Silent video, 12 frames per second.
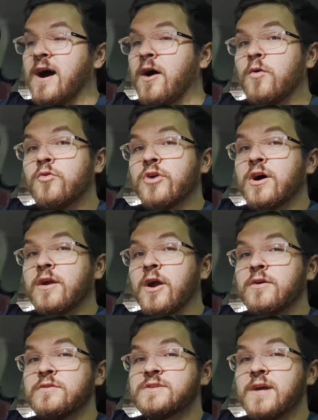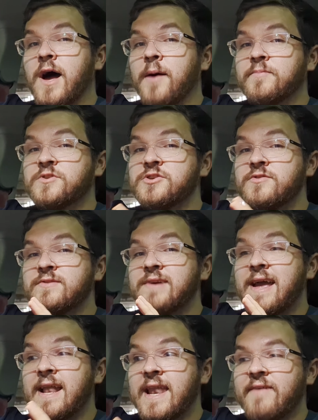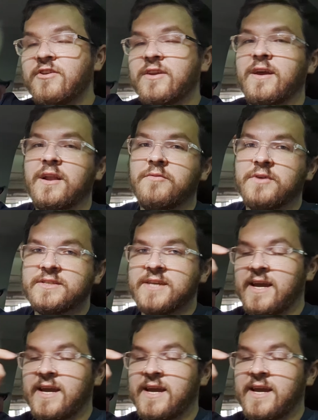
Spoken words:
Our Aura goes up to 11 kilowatts